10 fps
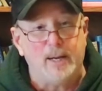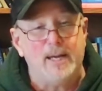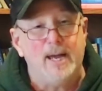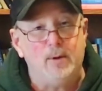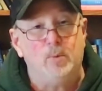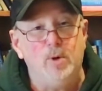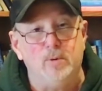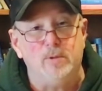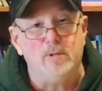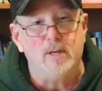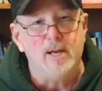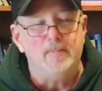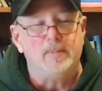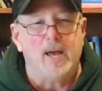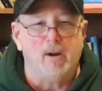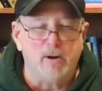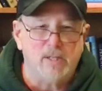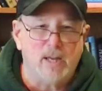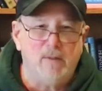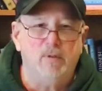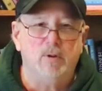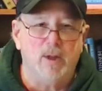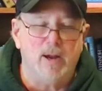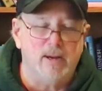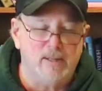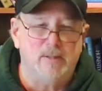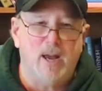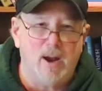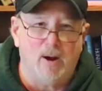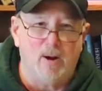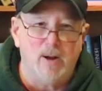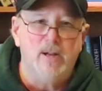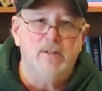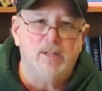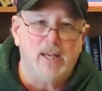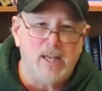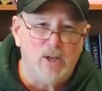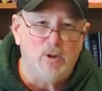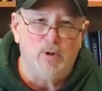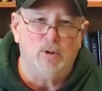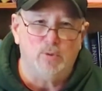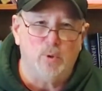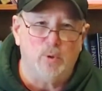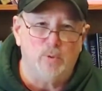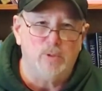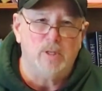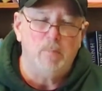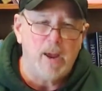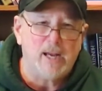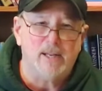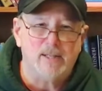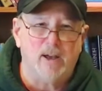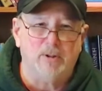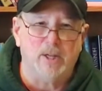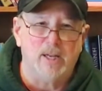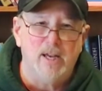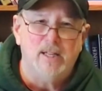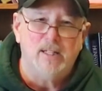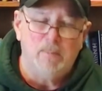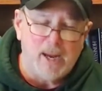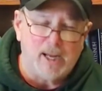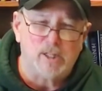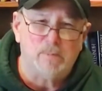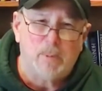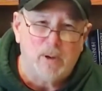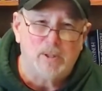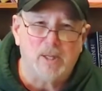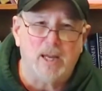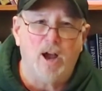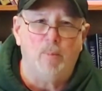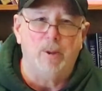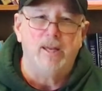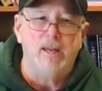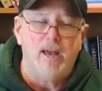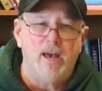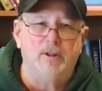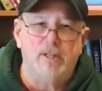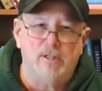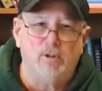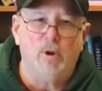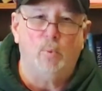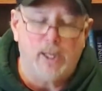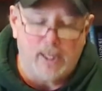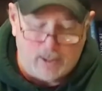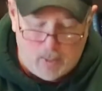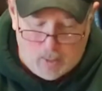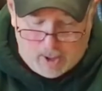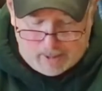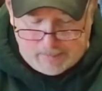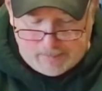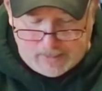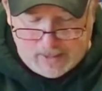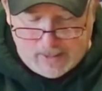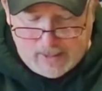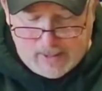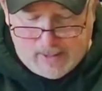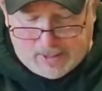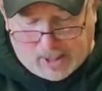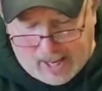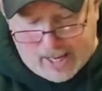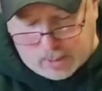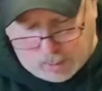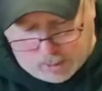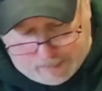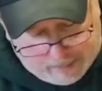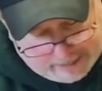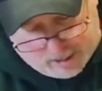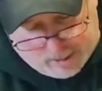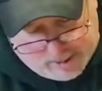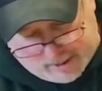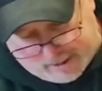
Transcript: we're going to get wounds. And our Savior there is there to heal those wounds, to make us healthy, to make us spiritually healthy, healthy so that we can go on. The last word picture